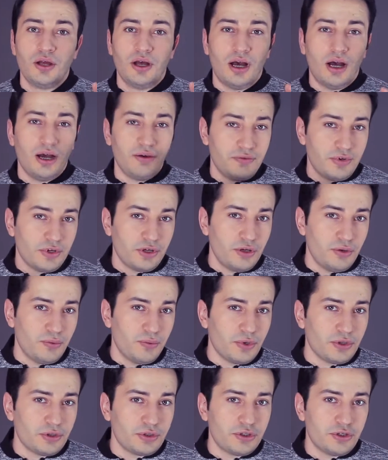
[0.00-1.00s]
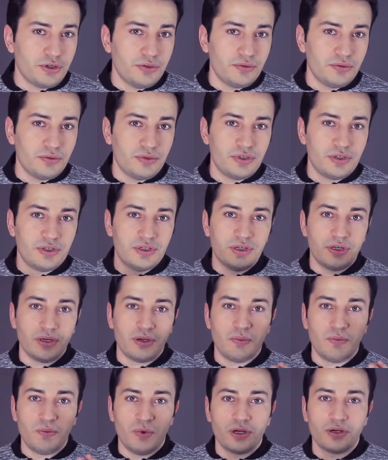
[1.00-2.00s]
After you will choose
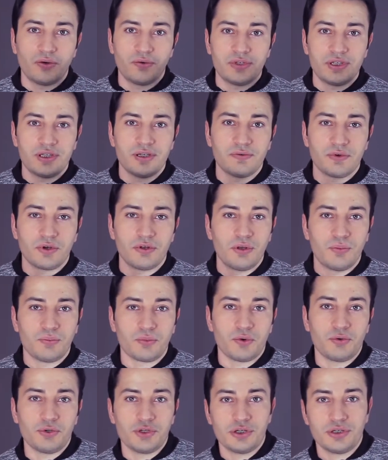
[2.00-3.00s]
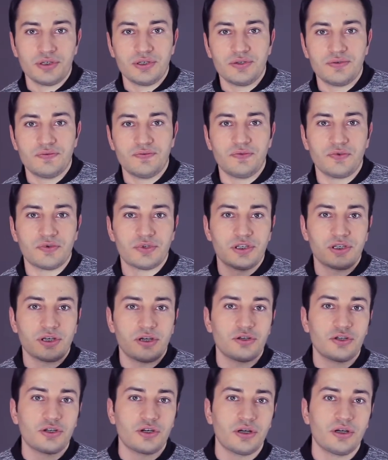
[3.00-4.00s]
one or several approaches for
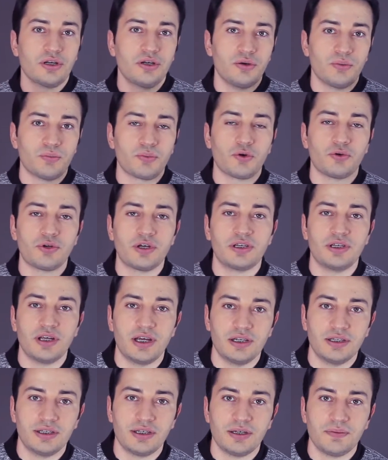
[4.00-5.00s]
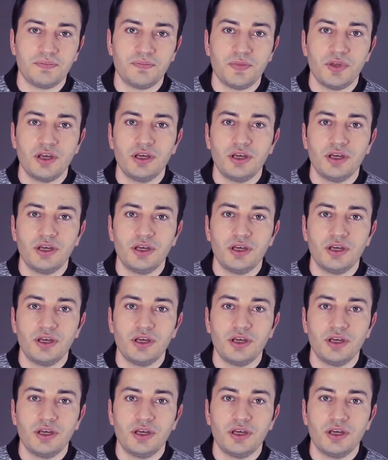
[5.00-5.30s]
structuring your product data,